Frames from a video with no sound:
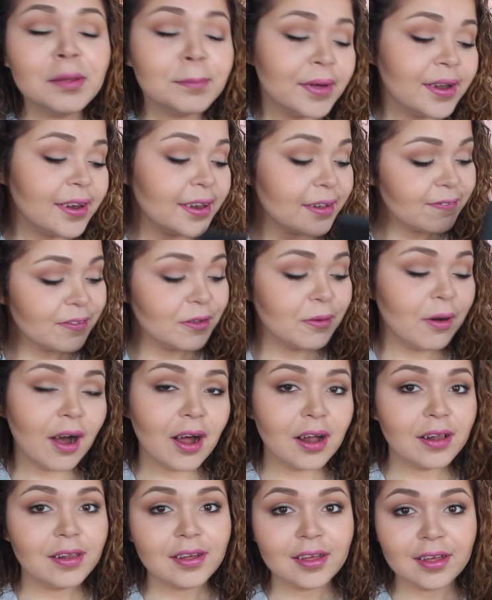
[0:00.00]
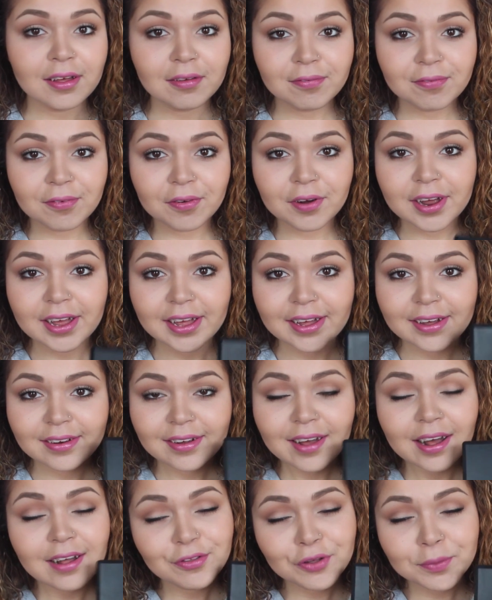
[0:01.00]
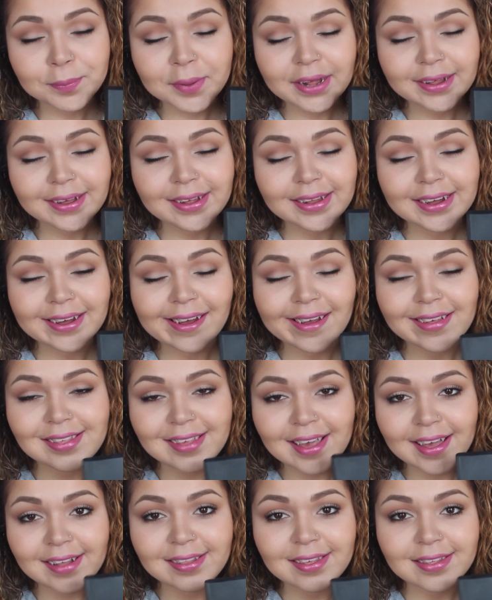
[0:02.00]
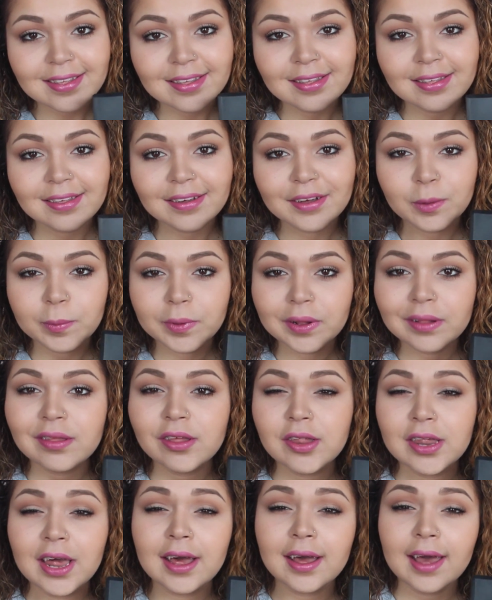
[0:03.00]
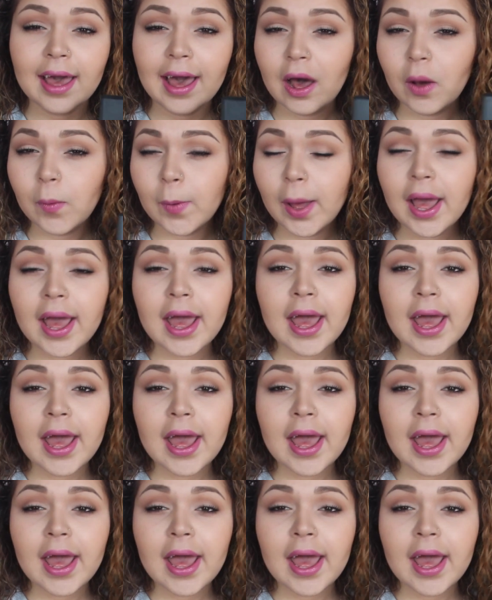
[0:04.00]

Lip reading: But if you are looking for a good contour palette, like I said, this is a good one to check out.